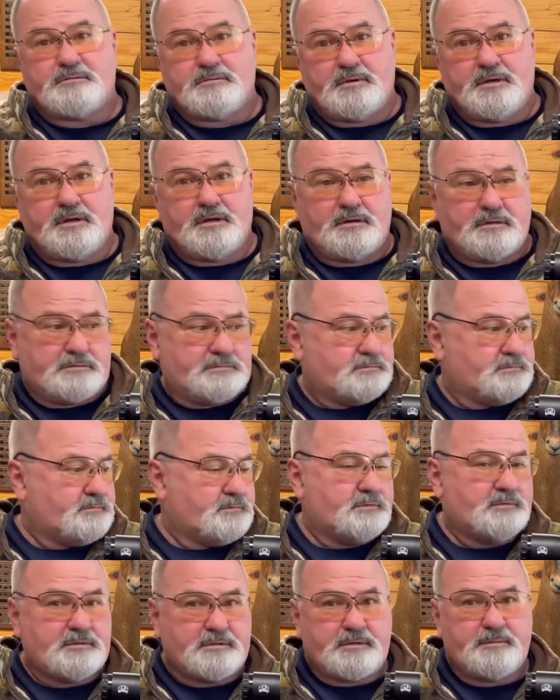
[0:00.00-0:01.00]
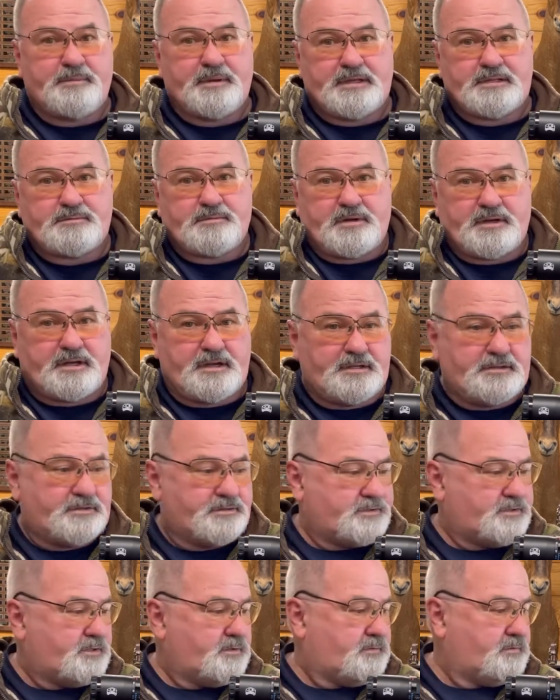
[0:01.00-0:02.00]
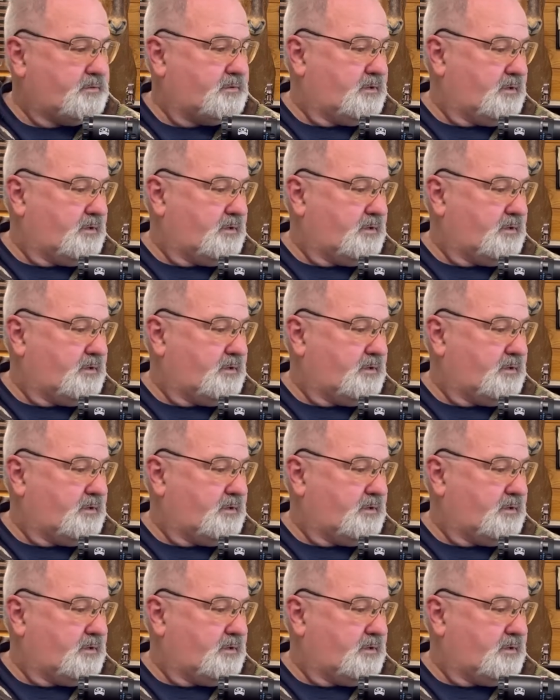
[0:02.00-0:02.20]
Well, it depends what gun you're shooting.